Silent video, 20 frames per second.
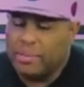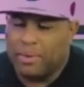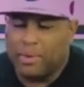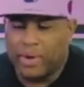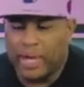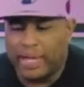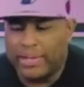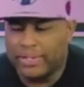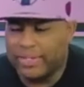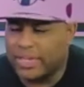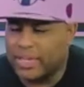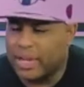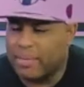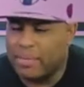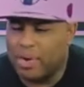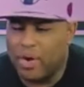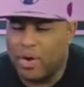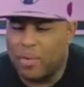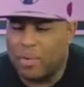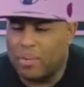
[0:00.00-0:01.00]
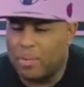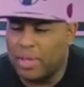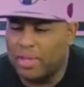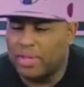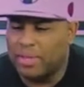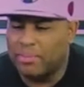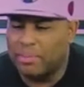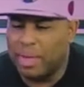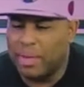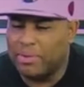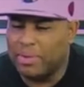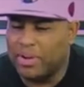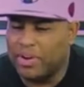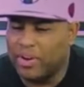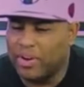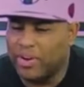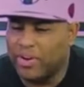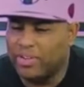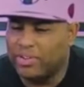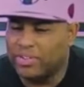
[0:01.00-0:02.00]
But when I used to come home and my little baby
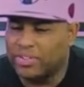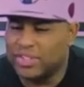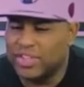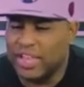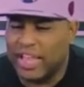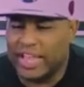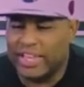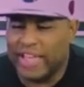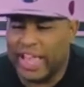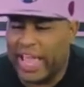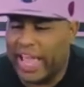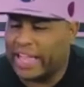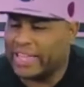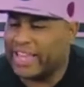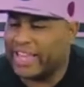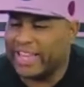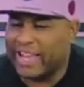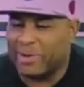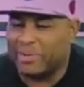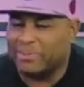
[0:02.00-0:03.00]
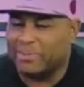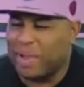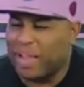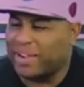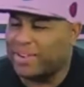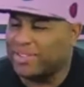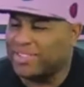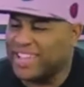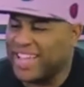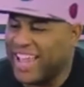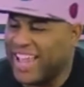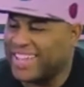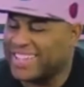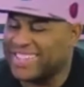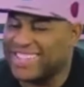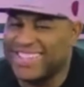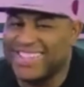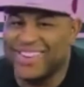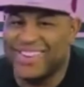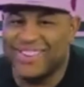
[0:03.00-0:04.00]
girl used to act like I was Michael
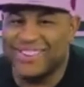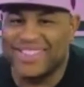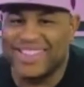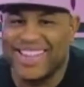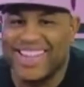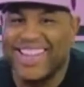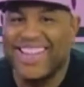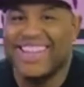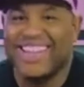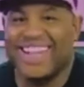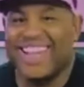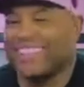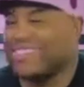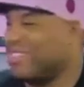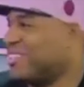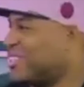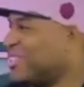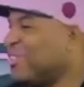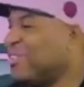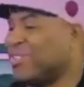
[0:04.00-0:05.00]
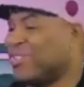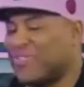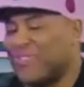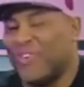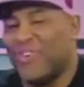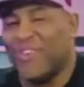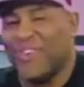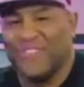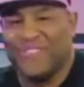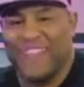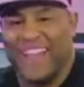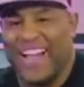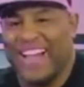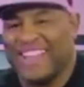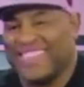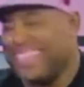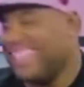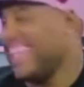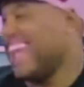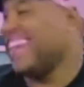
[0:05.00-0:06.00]
Jackson, you know what I'm saying? That's when she was 4 and
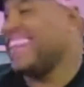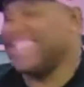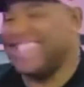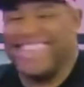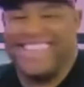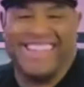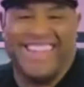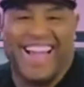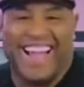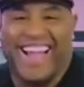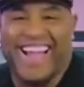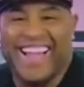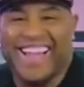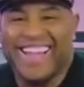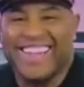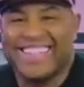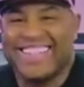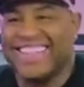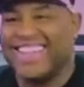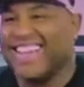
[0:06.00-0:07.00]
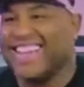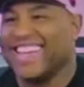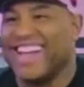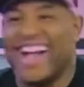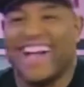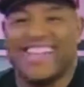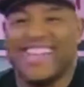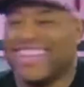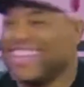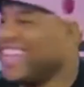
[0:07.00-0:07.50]
5. She's 19 now. She in college.